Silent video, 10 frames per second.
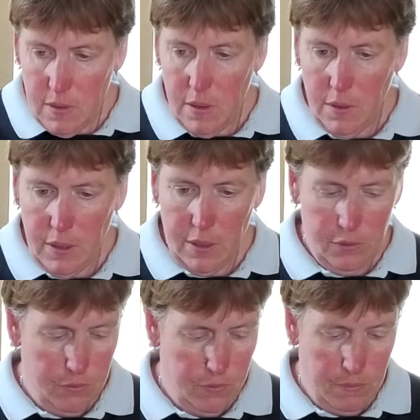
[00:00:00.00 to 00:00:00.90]
Nothing
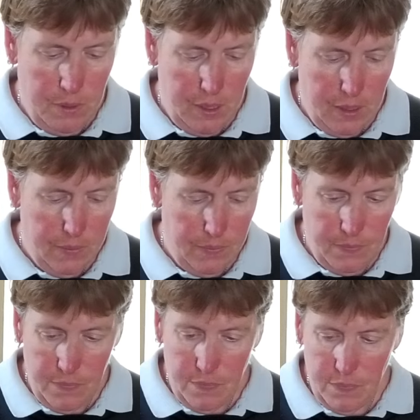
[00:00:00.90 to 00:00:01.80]
else for a minute.
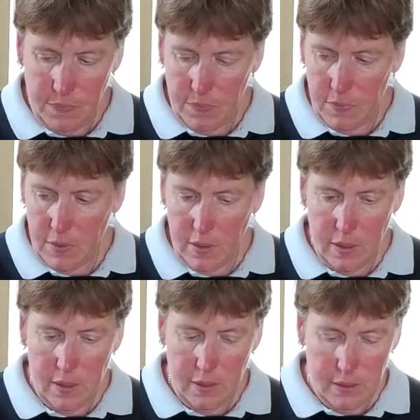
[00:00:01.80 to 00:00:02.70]

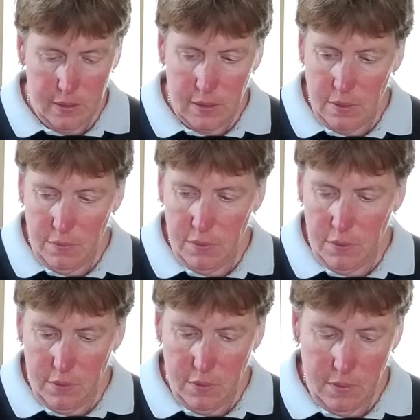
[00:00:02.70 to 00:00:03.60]
8,
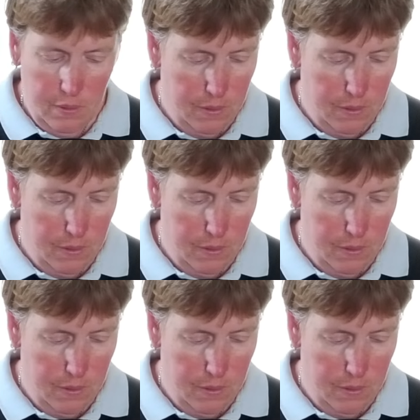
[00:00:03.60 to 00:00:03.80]
7.